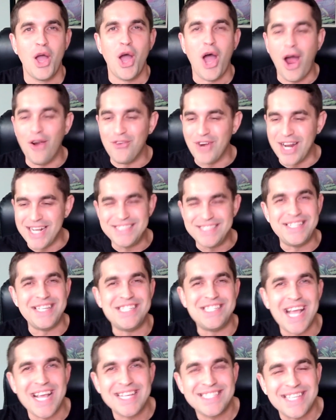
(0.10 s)
All right,
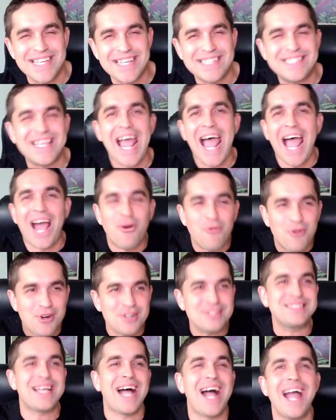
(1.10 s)
DJs, it's our
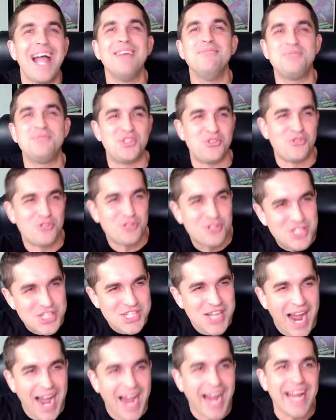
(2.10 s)
time to
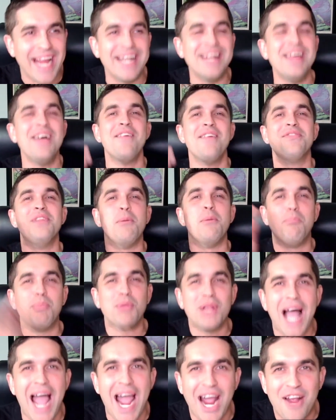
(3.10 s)
shine. The
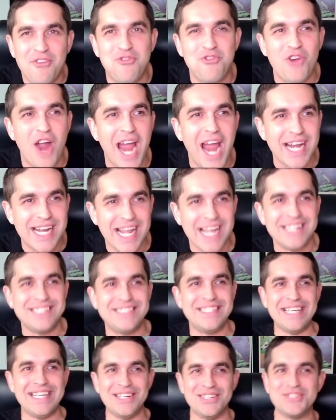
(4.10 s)
Black Friday
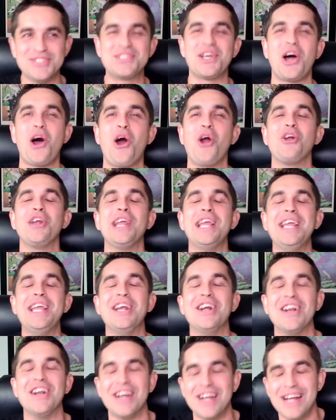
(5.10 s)
deals are
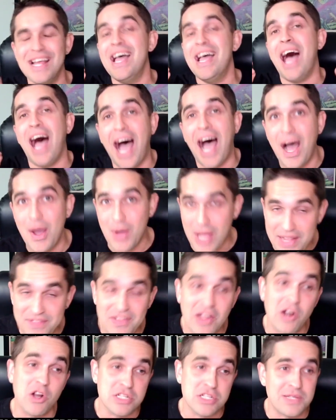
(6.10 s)
here, uh, and
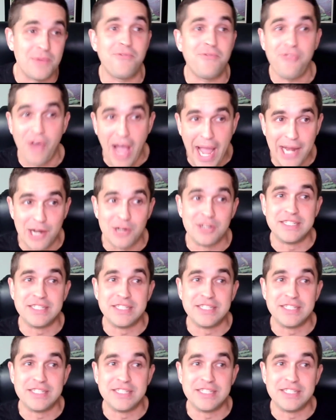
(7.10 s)
there are some fire